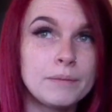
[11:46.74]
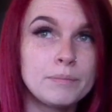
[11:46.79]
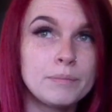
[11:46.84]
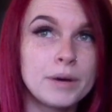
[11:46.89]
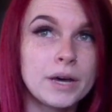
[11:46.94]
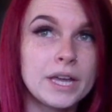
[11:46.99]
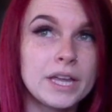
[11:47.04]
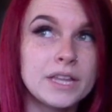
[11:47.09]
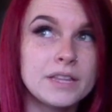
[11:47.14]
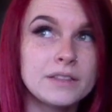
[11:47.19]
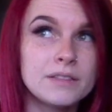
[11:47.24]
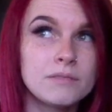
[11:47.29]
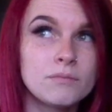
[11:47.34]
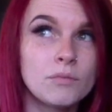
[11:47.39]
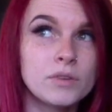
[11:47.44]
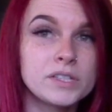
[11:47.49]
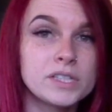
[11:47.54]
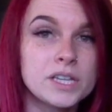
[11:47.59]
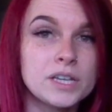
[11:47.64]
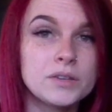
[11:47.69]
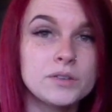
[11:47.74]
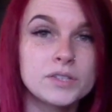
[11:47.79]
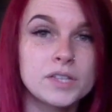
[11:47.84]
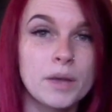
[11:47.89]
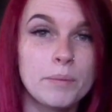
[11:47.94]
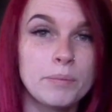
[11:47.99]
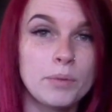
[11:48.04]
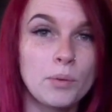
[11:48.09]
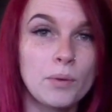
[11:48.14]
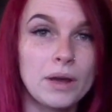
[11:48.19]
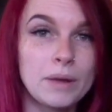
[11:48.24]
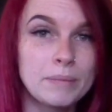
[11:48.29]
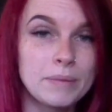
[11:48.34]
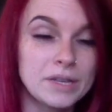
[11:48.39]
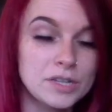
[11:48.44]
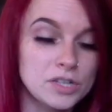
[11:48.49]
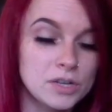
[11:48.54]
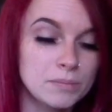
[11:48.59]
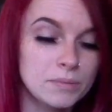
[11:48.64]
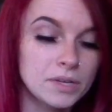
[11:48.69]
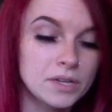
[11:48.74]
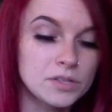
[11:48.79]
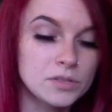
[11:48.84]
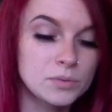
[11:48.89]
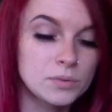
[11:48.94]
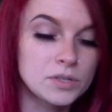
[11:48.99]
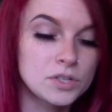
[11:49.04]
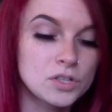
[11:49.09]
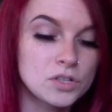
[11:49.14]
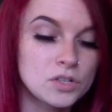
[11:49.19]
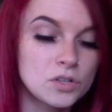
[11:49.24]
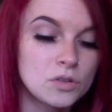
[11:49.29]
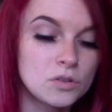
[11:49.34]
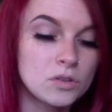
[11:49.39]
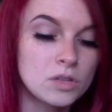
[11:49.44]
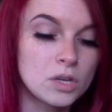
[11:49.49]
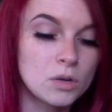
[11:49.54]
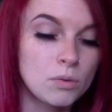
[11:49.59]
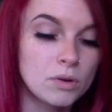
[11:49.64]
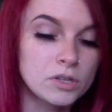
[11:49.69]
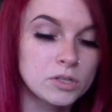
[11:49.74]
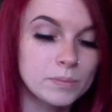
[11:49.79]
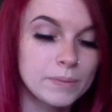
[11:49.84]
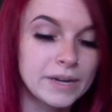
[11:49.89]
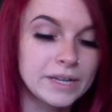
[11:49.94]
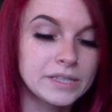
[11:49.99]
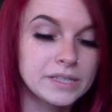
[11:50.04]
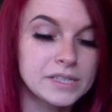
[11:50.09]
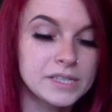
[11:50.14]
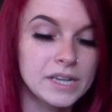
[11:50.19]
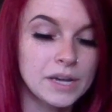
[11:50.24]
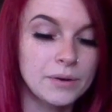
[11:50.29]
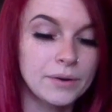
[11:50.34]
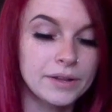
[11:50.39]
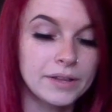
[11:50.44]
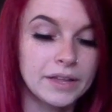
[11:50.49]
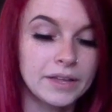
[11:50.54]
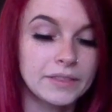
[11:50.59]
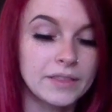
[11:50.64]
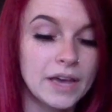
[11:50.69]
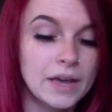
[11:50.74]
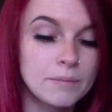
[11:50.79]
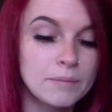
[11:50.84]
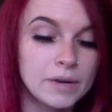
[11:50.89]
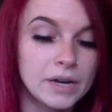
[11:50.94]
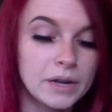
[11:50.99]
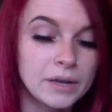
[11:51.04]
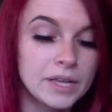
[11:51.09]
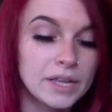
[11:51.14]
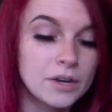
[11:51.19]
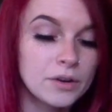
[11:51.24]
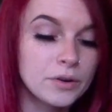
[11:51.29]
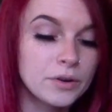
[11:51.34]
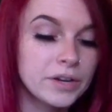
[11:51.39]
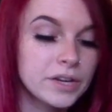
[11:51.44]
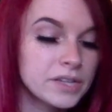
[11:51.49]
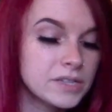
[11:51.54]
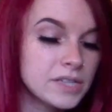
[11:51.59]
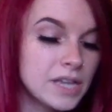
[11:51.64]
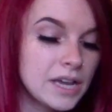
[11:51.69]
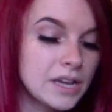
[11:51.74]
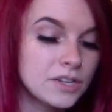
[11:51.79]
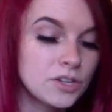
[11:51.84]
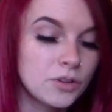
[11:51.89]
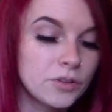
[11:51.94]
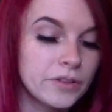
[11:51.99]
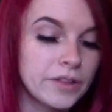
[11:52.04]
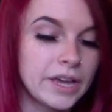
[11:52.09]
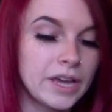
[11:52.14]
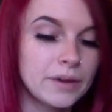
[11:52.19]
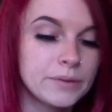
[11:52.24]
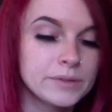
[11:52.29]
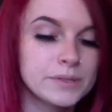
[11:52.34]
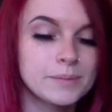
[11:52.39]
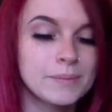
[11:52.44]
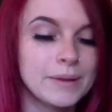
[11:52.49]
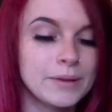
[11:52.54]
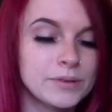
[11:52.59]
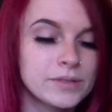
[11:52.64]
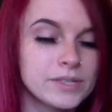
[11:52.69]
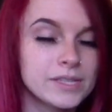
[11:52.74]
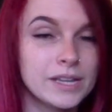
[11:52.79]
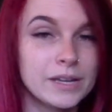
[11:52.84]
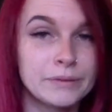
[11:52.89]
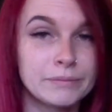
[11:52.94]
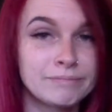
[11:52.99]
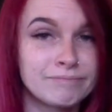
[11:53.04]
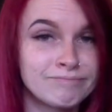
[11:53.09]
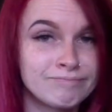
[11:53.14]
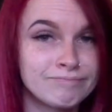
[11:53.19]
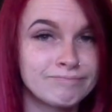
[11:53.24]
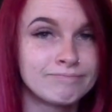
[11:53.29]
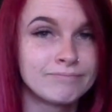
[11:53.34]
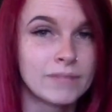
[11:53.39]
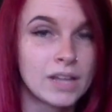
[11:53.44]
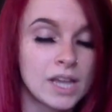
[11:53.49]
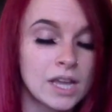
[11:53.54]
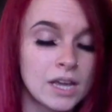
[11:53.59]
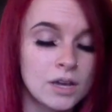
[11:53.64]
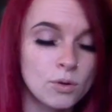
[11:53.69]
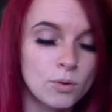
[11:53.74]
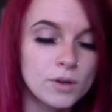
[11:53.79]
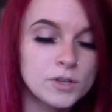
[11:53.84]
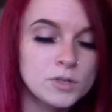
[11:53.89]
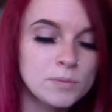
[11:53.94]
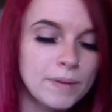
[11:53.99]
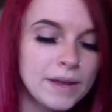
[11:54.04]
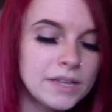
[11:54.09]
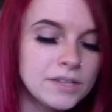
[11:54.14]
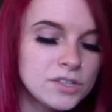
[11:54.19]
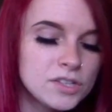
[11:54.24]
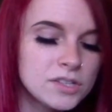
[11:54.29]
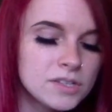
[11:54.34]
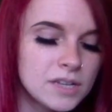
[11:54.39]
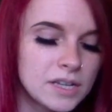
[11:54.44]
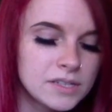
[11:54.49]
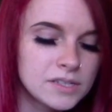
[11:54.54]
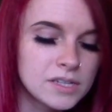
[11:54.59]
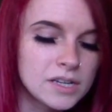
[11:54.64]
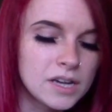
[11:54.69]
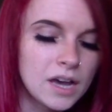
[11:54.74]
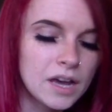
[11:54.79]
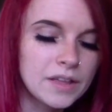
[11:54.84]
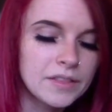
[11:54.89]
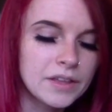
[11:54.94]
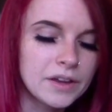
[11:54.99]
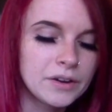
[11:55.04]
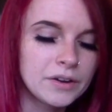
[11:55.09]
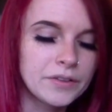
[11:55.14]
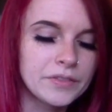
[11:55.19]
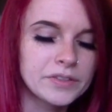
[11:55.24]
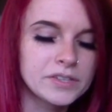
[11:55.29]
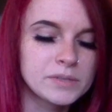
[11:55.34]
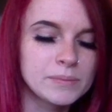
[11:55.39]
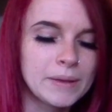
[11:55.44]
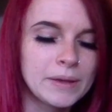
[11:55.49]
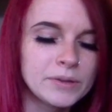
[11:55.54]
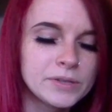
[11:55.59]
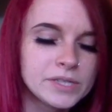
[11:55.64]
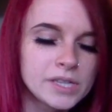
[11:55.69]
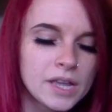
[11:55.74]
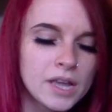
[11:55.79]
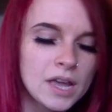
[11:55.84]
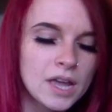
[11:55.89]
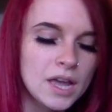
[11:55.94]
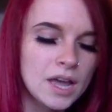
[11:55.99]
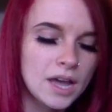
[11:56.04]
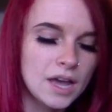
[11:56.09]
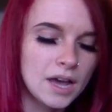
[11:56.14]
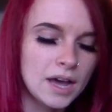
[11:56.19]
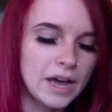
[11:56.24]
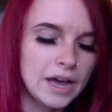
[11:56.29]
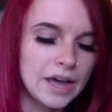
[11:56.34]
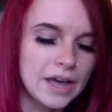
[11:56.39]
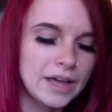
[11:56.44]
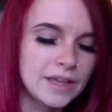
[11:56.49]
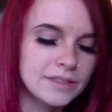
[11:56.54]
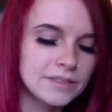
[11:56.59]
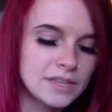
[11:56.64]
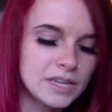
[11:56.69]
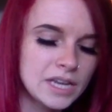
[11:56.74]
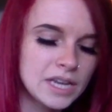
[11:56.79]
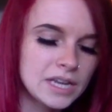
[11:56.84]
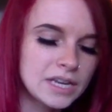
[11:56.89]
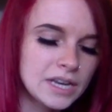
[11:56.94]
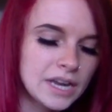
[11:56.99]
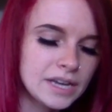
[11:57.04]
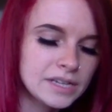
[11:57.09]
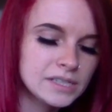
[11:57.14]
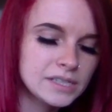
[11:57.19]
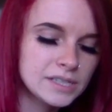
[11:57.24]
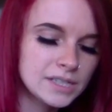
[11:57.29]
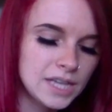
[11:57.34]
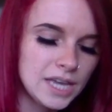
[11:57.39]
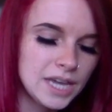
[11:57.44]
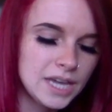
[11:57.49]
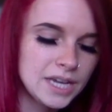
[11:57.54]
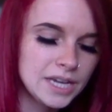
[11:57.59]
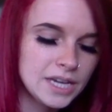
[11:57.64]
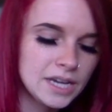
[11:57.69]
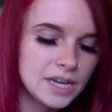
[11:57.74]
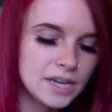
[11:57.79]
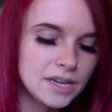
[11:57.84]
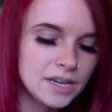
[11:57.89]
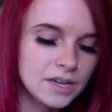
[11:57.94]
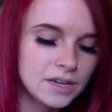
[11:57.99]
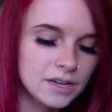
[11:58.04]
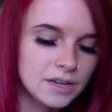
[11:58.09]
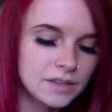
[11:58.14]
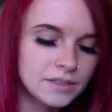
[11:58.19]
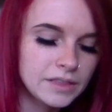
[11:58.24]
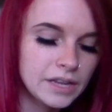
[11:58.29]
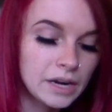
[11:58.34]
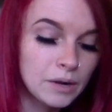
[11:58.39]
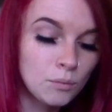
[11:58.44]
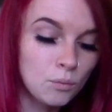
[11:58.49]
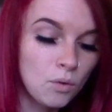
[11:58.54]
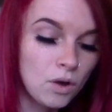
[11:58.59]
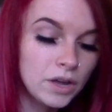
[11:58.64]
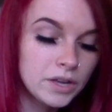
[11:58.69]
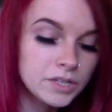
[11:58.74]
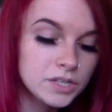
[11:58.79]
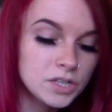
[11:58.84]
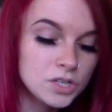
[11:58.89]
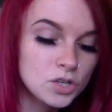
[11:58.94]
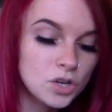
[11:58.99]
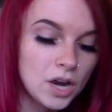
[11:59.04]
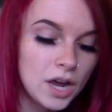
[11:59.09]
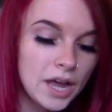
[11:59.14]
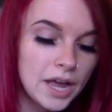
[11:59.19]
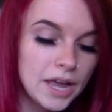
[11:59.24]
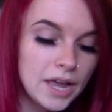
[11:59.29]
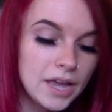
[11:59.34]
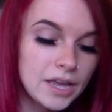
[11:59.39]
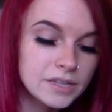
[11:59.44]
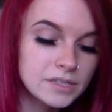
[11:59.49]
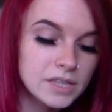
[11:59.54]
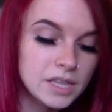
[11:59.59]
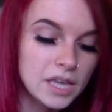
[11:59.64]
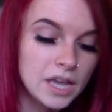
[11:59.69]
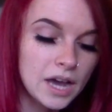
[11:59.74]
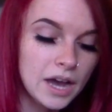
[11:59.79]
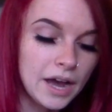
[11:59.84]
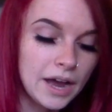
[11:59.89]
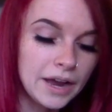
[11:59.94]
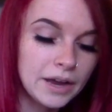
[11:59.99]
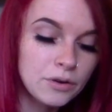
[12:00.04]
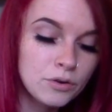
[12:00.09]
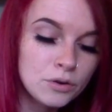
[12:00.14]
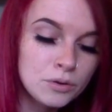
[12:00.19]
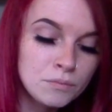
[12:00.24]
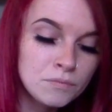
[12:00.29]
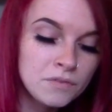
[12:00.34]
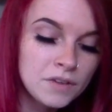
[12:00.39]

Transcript: but once I use up the Y Bitch, I'm going to switch to the Quadruped and see how I like that. But I can already say I don't like how it smells, so Quadruped is not there on the smells. The next thing that I want to try is the iGroom